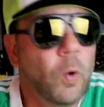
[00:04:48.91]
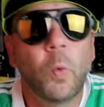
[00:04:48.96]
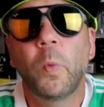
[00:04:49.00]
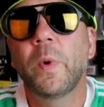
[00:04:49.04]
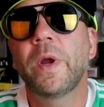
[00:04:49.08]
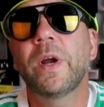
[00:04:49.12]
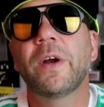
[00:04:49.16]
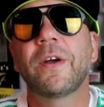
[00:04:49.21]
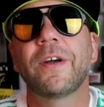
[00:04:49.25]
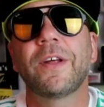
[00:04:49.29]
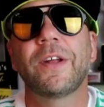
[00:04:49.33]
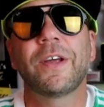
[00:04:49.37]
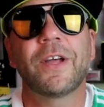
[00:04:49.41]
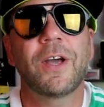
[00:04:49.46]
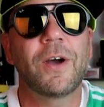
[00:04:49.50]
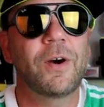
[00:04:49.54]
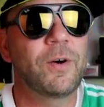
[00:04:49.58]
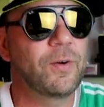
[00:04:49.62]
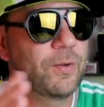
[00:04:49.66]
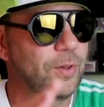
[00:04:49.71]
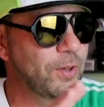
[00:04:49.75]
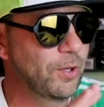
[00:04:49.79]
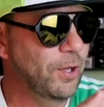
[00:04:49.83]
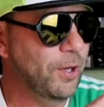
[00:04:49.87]
We are gonna
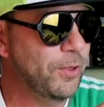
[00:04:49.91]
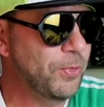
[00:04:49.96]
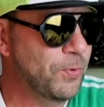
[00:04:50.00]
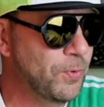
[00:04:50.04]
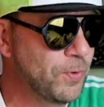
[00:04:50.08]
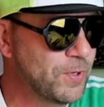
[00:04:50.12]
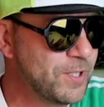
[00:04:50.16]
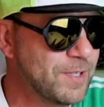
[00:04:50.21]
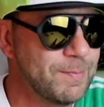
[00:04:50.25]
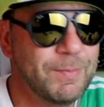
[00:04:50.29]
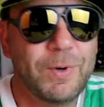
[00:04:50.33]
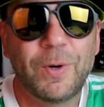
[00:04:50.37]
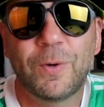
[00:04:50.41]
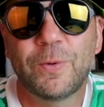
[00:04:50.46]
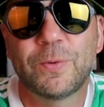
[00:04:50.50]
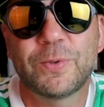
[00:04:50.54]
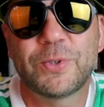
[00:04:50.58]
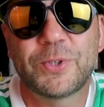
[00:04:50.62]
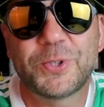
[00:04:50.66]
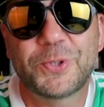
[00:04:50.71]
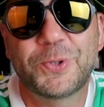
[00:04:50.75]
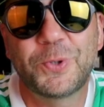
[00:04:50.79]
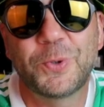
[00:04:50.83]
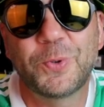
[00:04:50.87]
go look through some
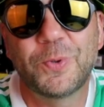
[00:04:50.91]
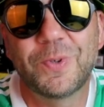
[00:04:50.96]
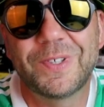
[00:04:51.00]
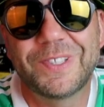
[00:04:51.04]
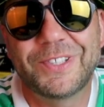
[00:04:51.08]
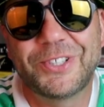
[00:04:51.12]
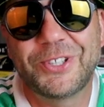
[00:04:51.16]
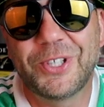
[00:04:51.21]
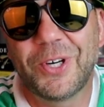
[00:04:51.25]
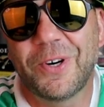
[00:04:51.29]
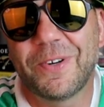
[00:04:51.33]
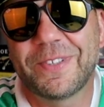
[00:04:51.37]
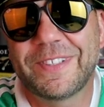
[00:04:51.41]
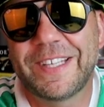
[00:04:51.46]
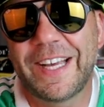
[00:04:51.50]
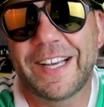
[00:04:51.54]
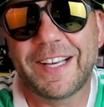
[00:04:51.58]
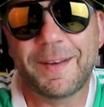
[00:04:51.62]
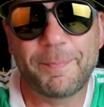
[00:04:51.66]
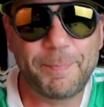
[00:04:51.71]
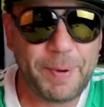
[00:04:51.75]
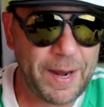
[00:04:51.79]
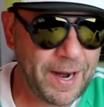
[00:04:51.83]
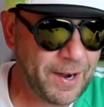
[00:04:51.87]
old school
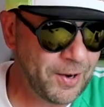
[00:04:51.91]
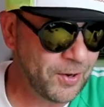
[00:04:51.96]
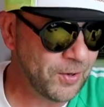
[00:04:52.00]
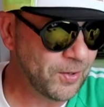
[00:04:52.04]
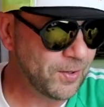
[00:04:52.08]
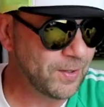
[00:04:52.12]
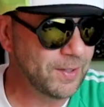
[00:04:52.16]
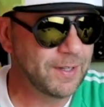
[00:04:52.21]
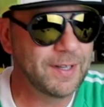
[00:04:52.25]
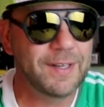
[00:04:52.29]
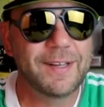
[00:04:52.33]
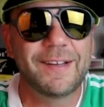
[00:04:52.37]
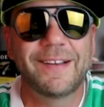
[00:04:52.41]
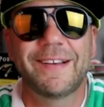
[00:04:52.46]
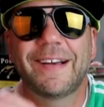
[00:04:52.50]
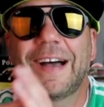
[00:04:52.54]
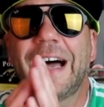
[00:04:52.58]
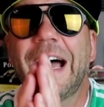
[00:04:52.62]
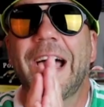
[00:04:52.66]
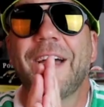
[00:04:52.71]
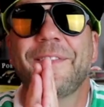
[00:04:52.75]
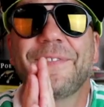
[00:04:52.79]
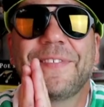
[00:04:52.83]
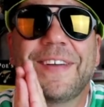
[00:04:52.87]
Jawtec apparel.
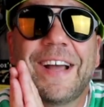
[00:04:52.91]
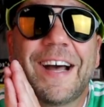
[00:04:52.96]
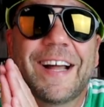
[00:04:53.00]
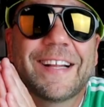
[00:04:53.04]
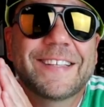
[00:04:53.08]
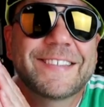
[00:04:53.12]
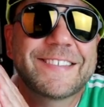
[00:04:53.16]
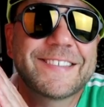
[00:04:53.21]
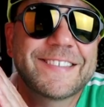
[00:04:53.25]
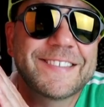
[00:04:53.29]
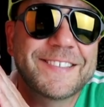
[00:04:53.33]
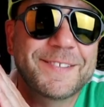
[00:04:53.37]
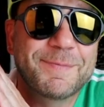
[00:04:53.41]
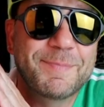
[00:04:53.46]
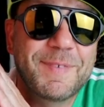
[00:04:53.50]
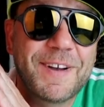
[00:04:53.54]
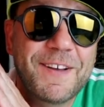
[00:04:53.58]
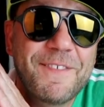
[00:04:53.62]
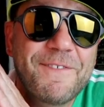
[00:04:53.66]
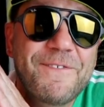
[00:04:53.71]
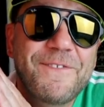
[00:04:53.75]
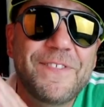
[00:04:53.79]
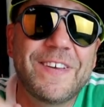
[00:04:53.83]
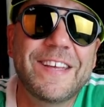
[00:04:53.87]
I've got some
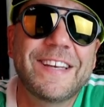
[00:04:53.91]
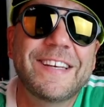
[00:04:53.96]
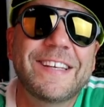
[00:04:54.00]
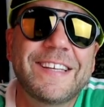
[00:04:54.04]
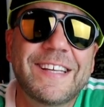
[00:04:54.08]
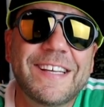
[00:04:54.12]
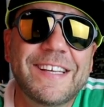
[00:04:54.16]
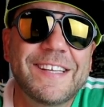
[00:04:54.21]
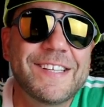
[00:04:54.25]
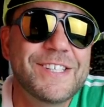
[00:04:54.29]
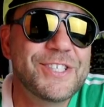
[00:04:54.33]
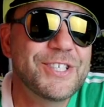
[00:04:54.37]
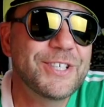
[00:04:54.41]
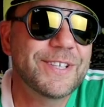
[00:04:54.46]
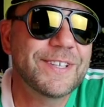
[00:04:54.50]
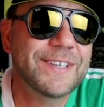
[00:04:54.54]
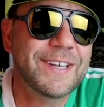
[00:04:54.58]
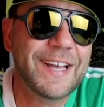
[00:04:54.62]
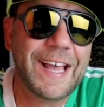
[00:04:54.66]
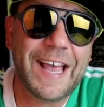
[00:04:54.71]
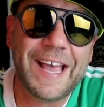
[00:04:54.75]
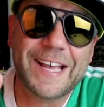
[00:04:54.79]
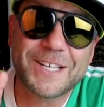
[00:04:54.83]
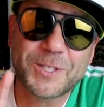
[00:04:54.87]
vintage
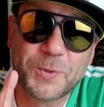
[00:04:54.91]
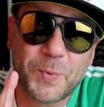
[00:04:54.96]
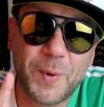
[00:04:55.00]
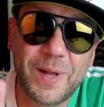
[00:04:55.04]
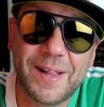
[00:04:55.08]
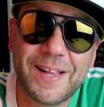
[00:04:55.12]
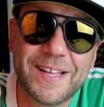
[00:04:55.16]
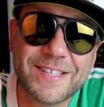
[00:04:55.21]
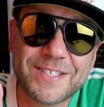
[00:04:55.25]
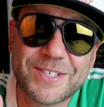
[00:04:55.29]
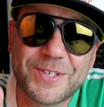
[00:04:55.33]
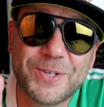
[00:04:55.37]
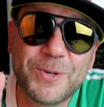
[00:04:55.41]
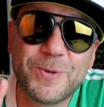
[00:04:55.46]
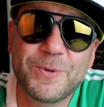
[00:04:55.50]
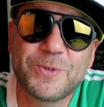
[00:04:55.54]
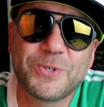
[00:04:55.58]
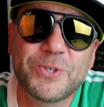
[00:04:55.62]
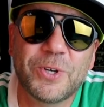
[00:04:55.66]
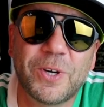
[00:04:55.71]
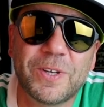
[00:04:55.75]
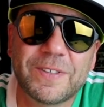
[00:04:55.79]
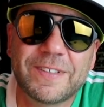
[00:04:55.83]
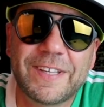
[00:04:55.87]
as well as new
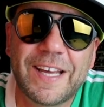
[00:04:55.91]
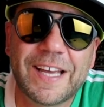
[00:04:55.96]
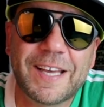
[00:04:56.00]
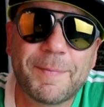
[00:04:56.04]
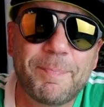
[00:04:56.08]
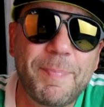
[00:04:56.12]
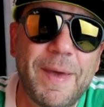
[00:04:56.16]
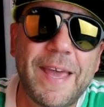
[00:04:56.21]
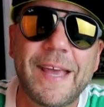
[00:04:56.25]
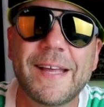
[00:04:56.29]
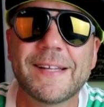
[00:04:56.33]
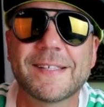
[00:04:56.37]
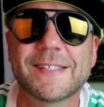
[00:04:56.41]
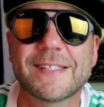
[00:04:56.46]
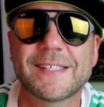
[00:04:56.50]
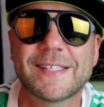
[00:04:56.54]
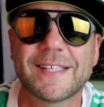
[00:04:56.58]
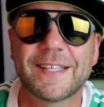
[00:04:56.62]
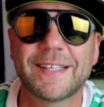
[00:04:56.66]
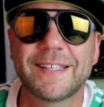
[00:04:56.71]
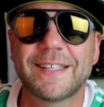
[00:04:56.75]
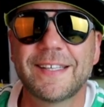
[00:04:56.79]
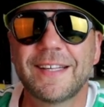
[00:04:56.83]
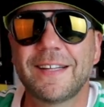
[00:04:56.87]
Jawtec
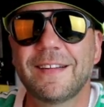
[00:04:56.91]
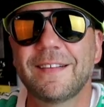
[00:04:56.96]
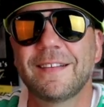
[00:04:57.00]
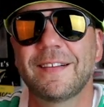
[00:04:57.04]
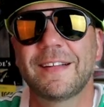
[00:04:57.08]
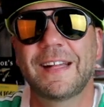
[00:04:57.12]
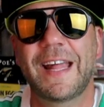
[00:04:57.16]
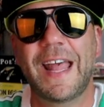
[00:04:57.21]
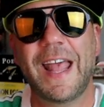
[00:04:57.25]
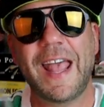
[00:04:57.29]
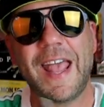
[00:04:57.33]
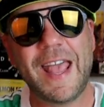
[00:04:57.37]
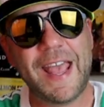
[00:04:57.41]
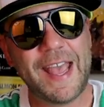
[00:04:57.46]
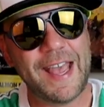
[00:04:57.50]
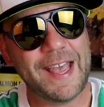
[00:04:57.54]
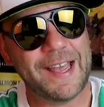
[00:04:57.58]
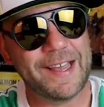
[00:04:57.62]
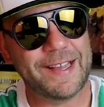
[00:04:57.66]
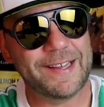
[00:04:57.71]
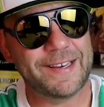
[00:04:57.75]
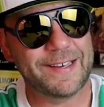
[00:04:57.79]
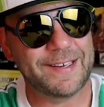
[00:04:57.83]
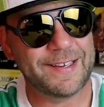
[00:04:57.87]
baits
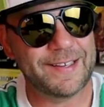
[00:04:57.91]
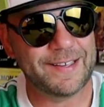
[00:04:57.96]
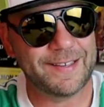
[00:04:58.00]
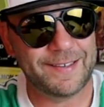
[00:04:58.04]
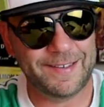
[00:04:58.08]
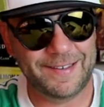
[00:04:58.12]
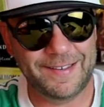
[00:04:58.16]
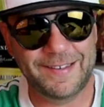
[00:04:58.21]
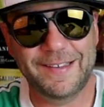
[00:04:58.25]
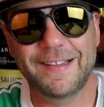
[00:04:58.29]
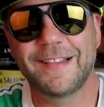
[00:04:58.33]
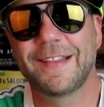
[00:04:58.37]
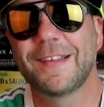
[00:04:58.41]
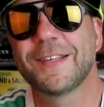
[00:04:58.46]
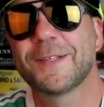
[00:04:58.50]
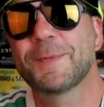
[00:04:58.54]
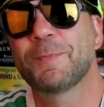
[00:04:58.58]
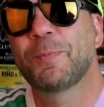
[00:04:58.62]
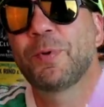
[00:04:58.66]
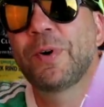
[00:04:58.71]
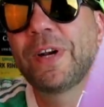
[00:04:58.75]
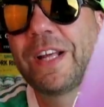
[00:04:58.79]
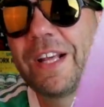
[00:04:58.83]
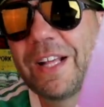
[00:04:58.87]
and this
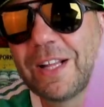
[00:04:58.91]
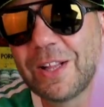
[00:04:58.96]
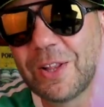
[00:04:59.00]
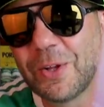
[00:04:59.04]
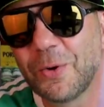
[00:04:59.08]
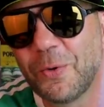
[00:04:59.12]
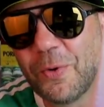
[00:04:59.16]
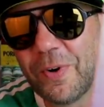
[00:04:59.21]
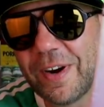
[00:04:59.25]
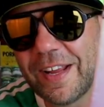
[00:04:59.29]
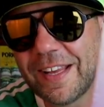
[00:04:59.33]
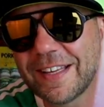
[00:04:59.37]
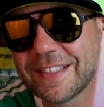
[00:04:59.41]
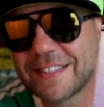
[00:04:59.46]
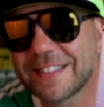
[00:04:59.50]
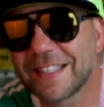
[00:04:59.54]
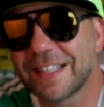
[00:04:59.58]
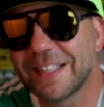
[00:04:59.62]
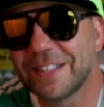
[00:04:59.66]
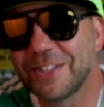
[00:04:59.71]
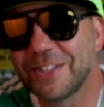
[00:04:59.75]
pretty glorious